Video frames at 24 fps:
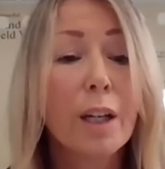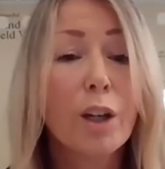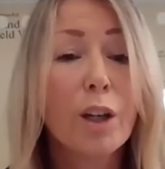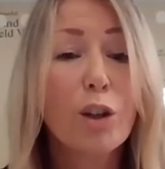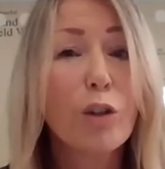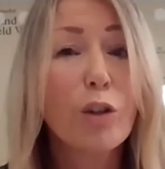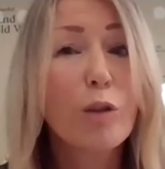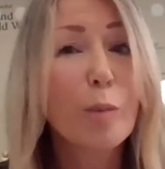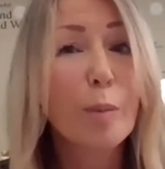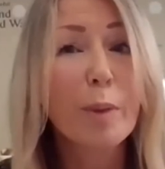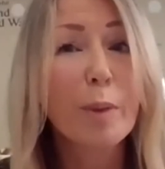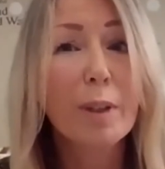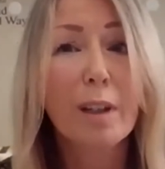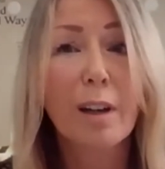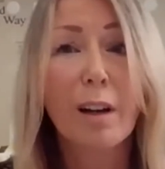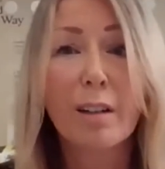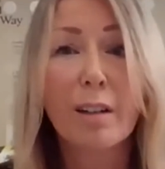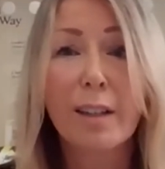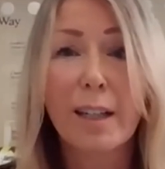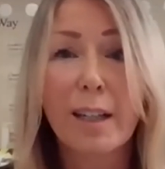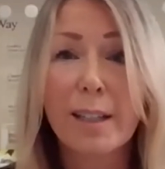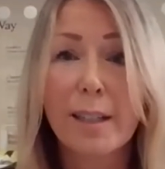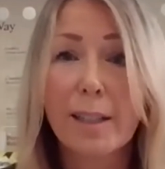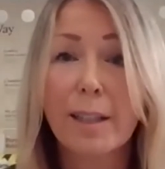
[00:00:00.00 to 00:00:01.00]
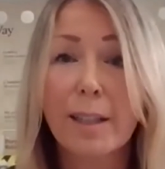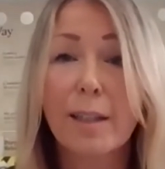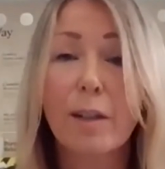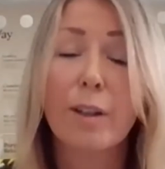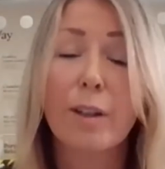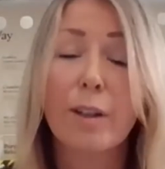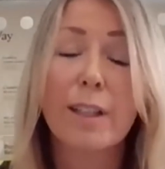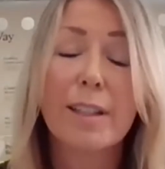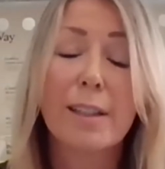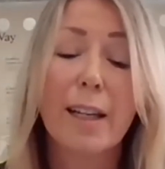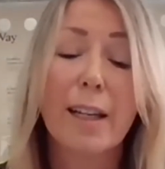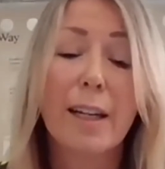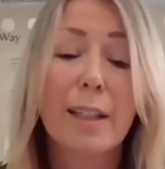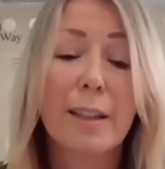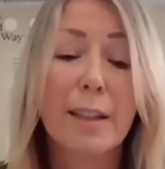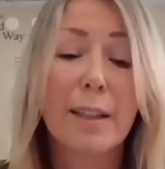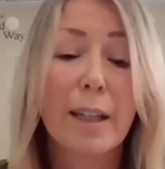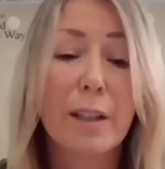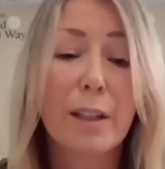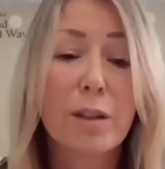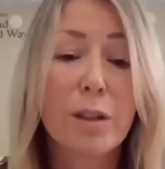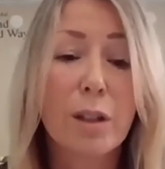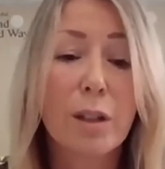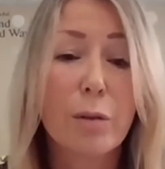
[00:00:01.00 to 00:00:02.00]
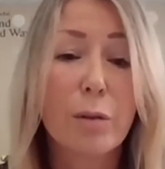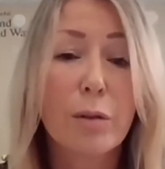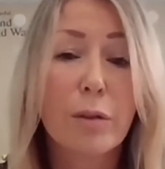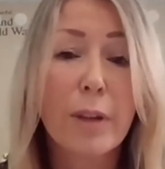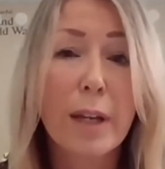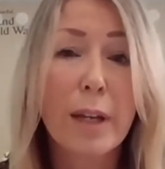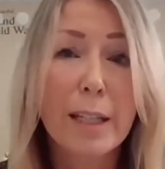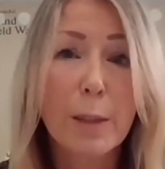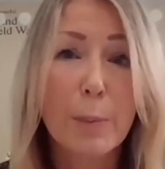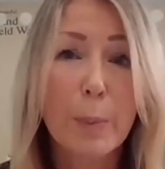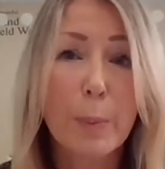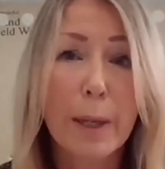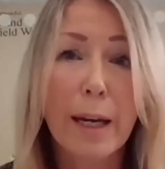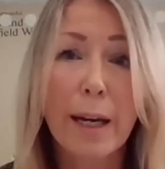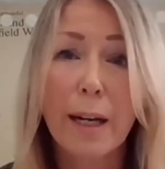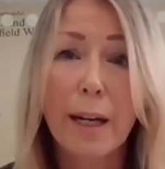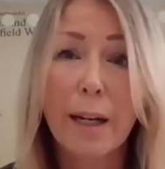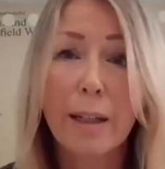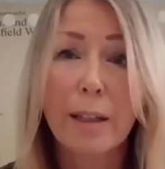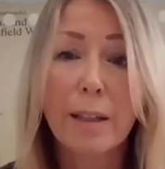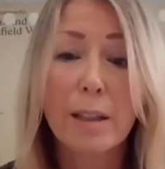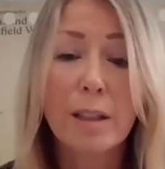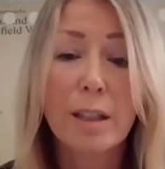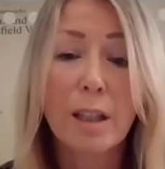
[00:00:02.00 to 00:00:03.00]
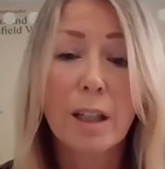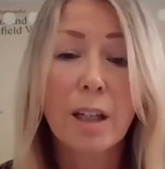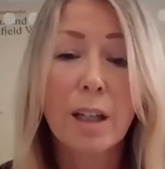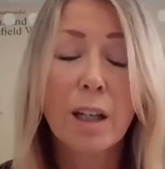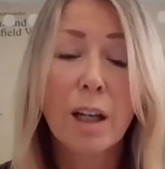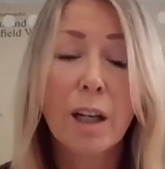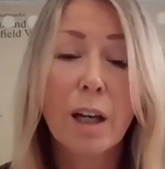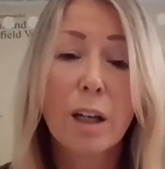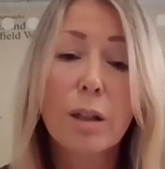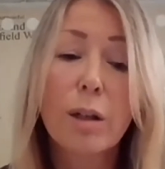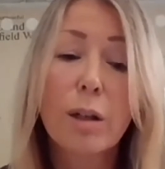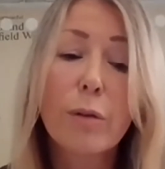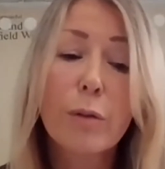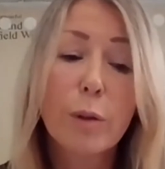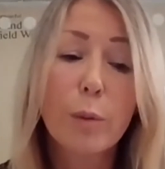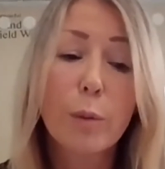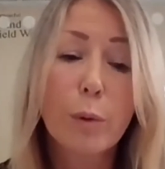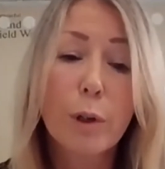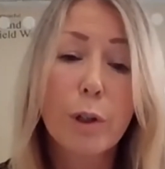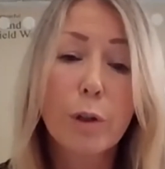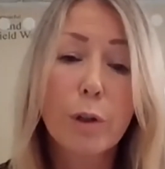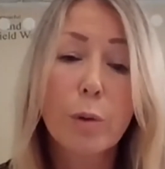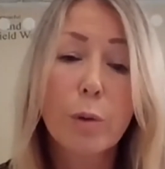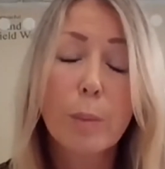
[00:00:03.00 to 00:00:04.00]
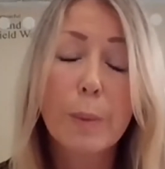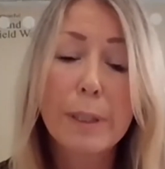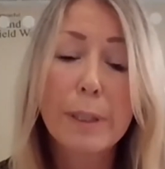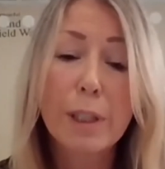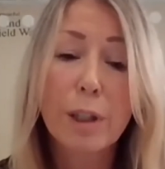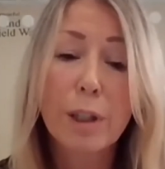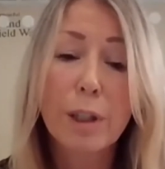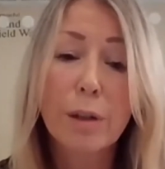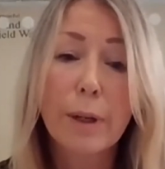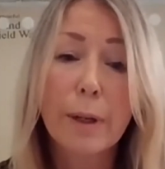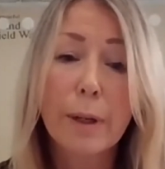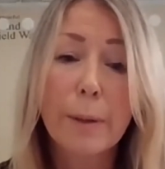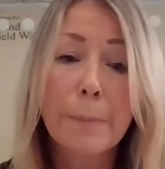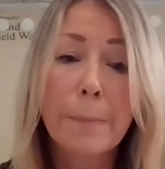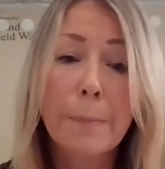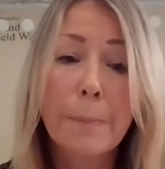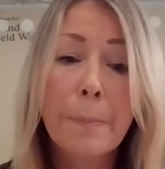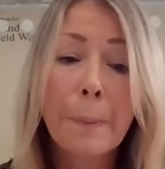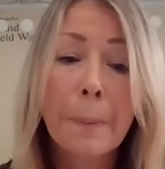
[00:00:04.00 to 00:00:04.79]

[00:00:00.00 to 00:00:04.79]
Government can't necessarily say that. So that's behind a lot of the work that we'll be doing.